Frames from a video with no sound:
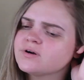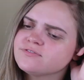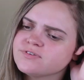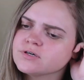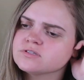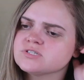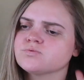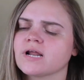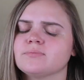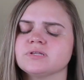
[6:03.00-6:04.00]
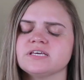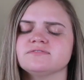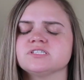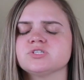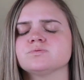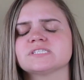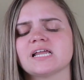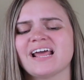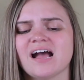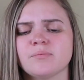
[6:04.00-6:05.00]
how I feel, this is what I believe, this is what's
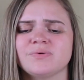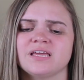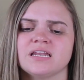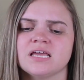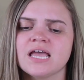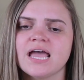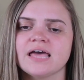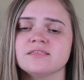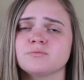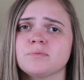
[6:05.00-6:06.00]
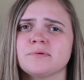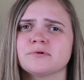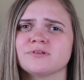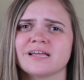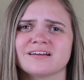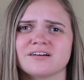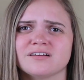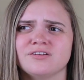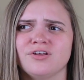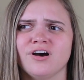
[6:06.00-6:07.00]
gonna happen. And then when people are like,
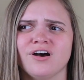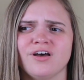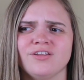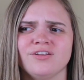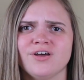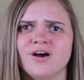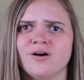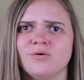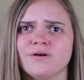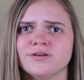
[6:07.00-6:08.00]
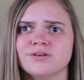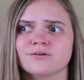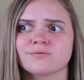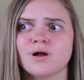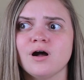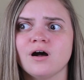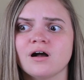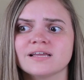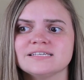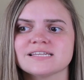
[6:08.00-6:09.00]
no, you're
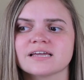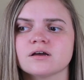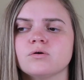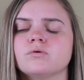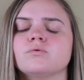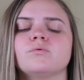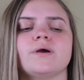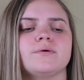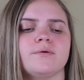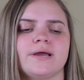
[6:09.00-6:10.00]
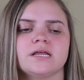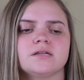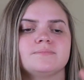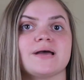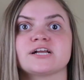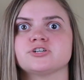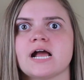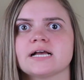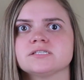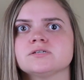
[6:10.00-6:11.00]
wrong, he's like, wait,
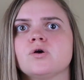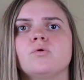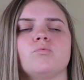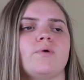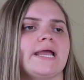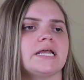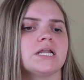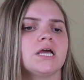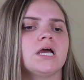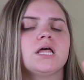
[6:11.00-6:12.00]
backtracks. Wait,